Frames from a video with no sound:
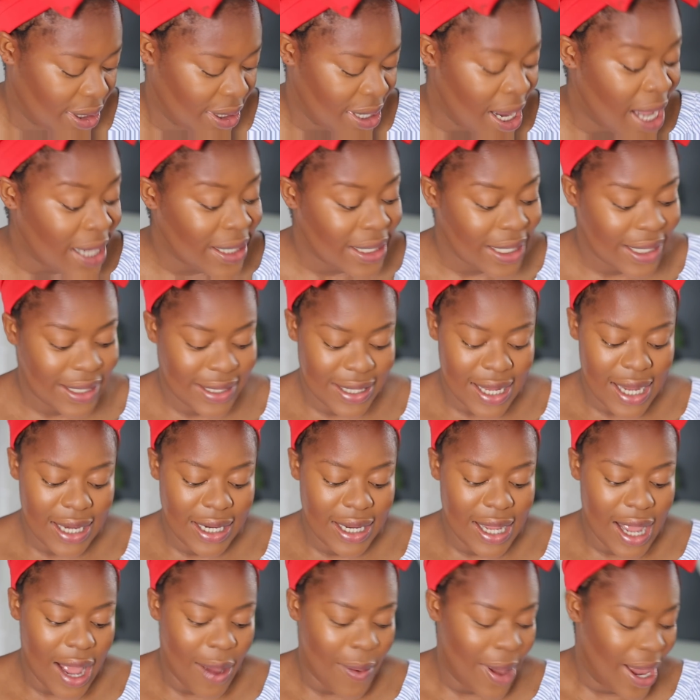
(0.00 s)
that's
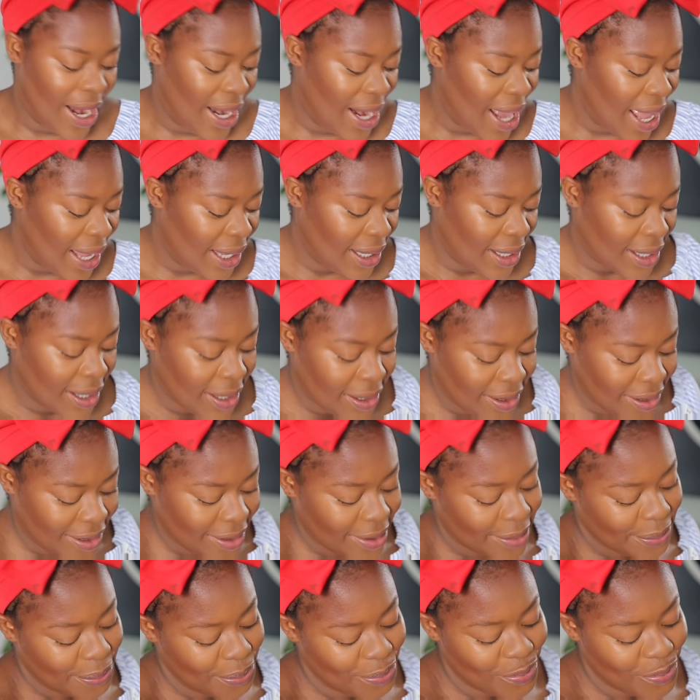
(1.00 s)
exactly how I like it.